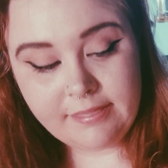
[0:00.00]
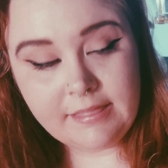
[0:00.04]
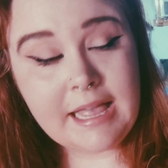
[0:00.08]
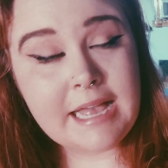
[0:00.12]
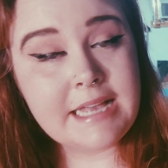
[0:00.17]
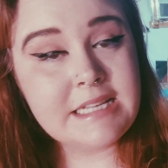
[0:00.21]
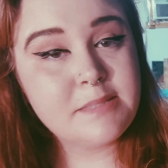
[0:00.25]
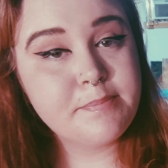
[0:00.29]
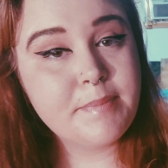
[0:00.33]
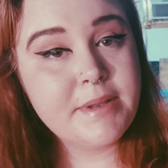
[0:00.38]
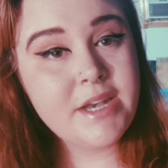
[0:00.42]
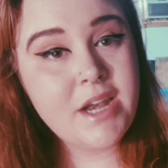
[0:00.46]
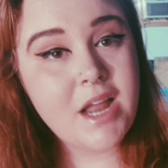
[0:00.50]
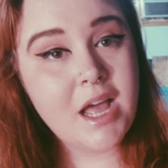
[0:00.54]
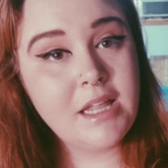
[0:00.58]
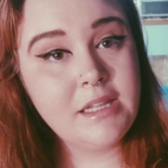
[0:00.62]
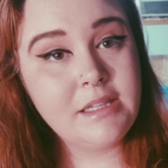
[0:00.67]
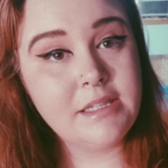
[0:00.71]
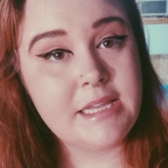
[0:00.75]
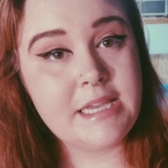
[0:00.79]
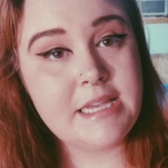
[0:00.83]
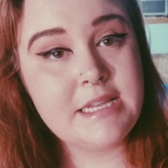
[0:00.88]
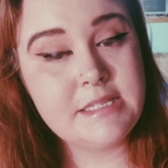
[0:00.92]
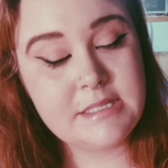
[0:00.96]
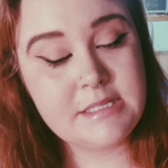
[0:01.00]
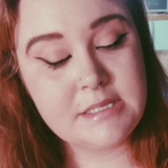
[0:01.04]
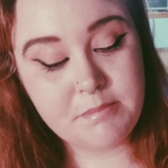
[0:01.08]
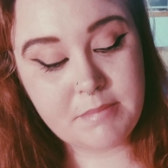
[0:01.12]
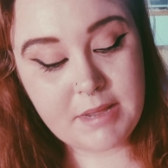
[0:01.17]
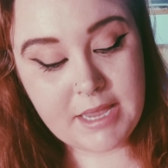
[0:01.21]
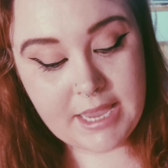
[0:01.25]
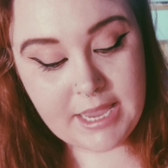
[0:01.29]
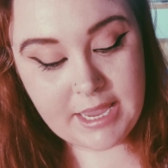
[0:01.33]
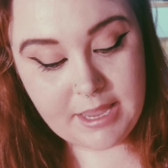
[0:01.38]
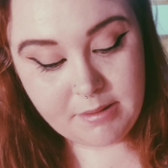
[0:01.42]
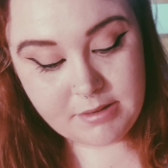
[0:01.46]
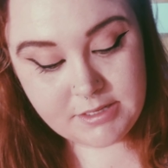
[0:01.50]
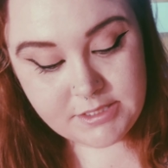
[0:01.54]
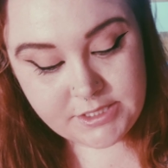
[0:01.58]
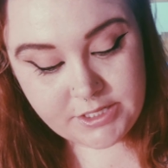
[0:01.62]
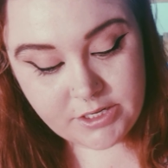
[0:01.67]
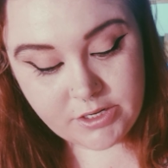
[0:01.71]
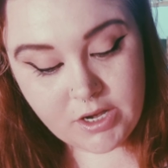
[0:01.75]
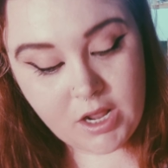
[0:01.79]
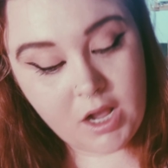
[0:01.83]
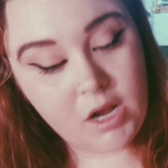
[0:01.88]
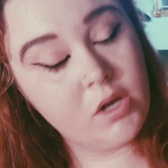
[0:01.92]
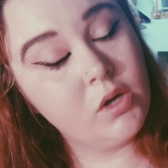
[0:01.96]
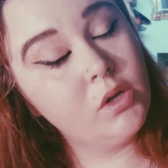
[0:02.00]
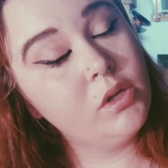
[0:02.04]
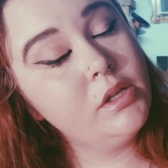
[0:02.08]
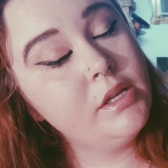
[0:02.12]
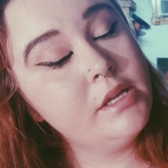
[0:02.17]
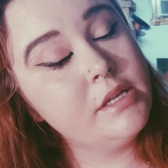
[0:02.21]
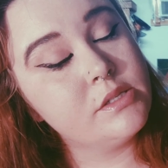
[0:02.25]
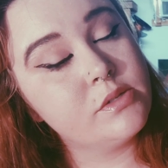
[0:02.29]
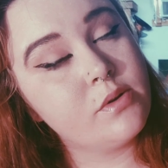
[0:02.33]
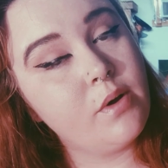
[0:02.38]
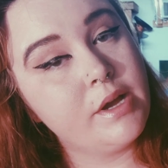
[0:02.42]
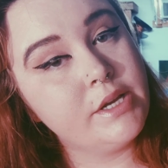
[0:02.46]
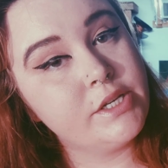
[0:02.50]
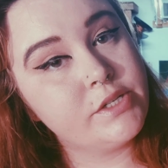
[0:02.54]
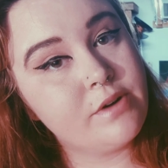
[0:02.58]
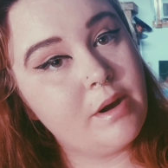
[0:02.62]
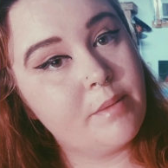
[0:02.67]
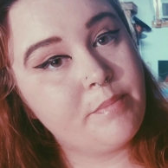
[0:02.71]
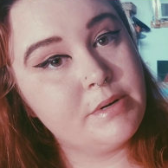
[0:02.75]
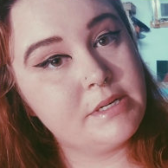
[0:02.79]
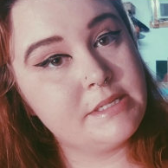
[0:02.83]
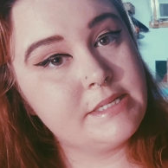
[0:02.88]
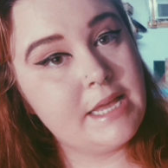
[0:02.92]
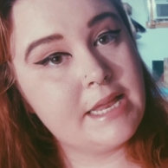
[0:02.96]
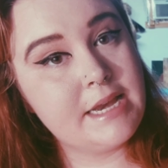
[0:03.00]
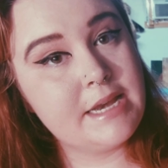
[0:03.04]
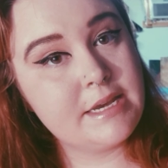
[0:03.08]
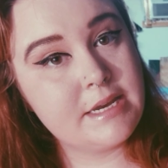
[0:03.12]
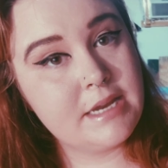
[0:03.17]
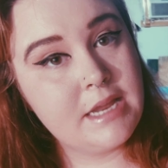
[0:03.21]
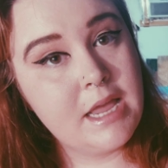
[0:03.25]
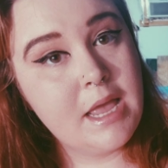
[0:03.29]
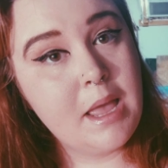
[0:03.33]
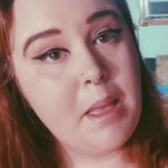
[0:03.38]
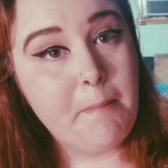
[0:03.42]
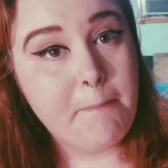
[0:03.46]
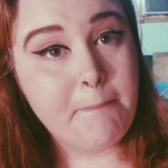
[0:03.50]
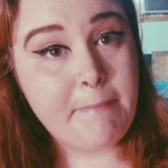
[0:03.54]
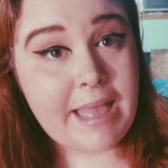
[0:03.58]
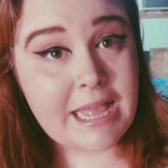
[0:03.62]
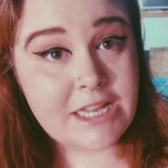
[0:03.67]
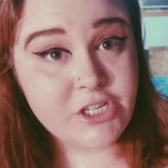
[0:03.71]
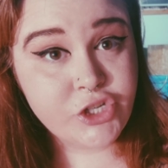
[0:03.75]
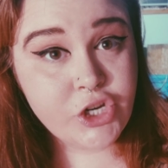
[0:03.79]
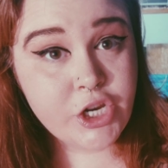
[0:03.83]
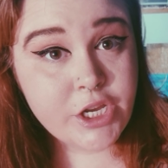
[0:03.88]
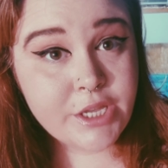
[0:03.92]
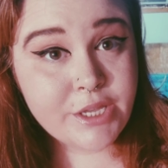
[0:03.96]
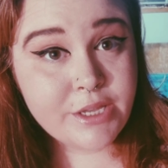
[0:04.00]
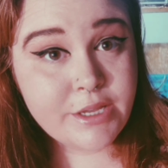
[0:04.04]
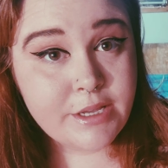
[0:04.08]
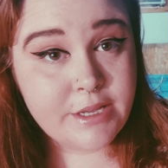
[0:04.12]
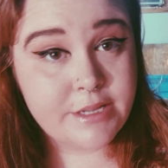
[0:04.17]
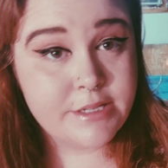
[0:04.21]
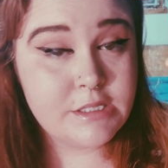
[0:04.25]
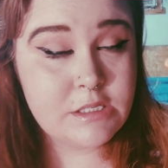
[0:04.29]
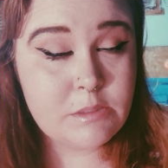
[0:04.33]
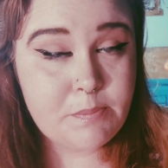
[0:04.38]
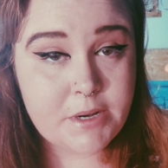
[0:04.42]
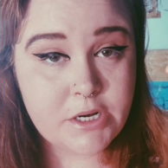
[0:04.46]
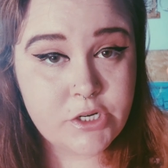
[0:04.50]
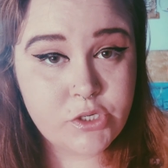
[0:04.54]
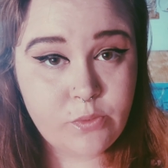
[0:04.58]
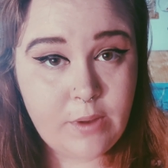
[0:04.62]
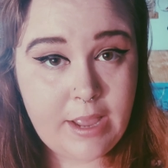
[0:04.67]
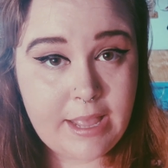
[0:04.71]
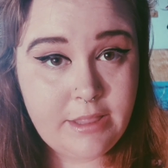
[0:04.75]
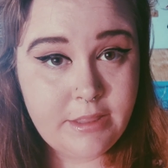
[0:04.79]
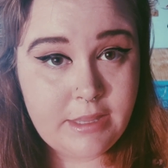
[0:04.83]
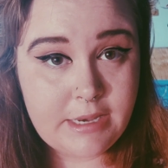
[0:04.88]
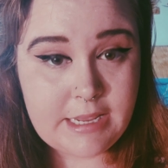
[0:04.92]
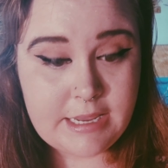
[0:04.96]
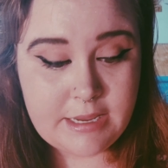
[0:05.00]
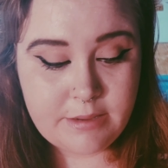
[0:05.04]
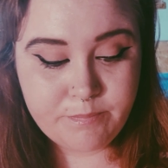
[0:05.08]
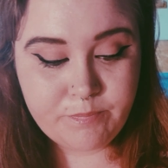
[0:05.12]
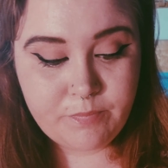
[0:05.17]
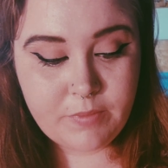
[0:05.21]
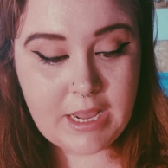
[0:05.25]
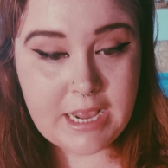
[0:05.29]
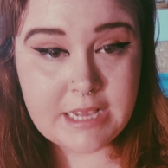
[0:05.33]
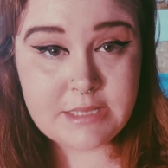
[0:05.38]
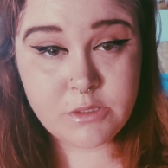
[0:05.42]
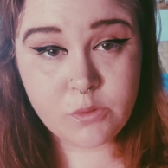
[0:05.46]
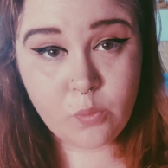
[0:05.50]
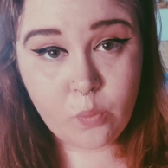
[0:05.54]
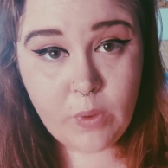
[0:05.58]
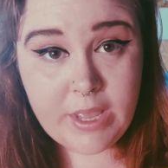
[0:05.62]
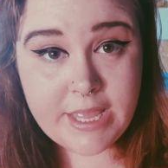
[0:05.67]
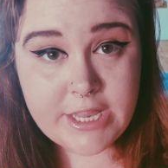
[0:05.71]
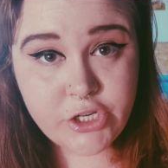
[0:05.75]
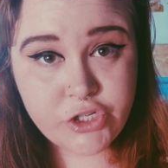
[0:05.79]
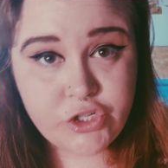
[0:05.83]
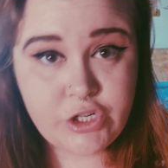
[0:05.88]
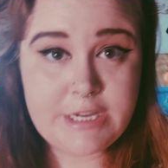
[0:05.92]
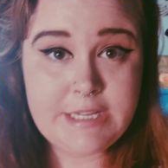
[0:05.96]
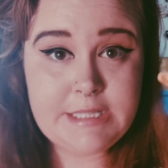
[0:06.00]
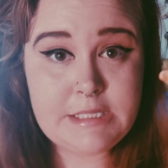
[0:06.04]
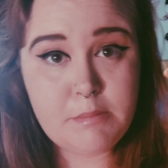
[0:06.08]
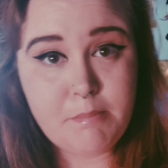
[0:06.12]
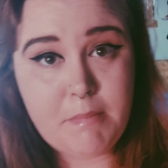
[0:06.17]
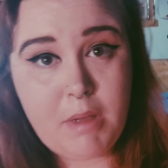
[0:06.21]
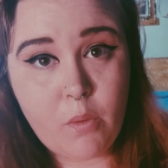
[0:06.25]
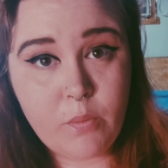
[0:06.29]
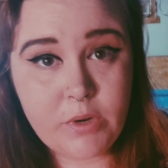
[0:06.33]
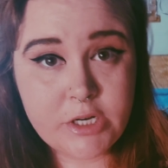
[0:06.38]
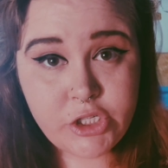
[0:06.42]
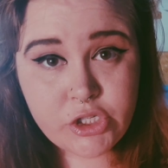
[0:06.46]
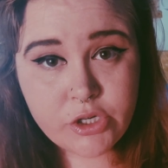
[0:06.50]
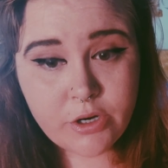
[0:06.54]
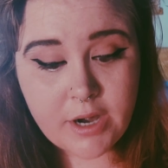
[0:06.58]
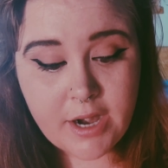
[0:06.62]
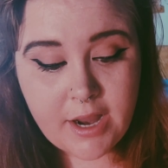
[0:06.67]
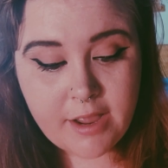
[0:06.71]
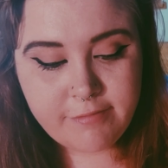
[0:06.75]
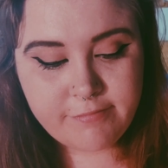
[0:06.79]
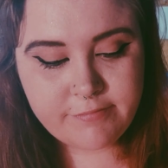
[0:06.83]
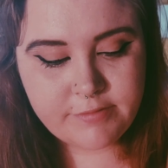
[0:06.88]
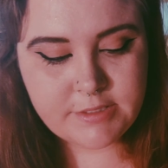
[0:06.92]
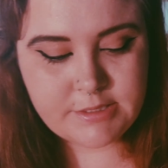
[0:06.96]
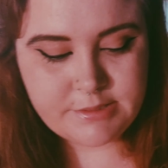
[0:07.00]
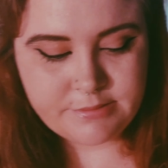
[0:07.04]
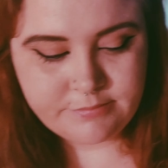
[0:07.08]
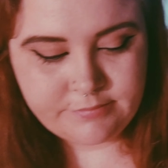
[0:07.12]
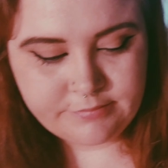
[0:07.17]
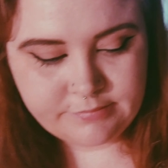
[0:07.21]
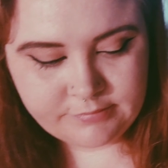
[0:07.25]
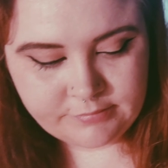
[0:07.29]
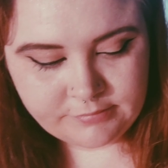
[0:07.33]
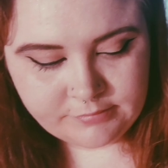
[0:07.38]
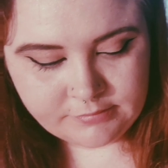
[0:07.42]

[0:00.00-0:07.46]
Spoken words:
And last but not least, my deer knuckle is going to represent magic and spirituality. As a witch, it's my witchcraft.